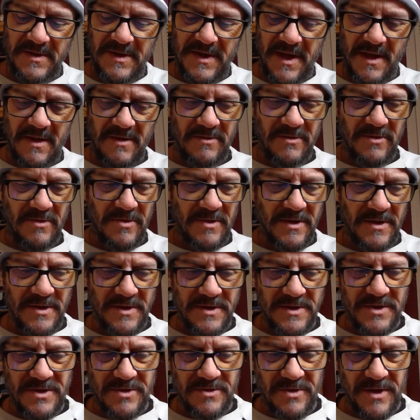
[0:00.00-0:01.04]
there during the
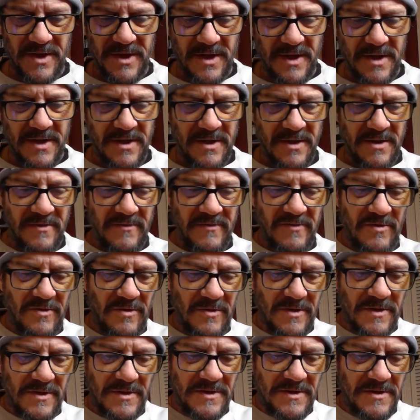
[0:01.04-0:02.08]
streak, of
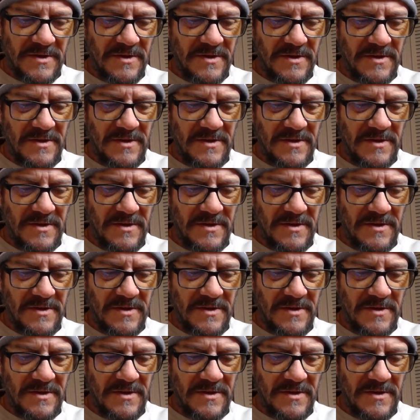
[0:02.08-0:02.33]
course.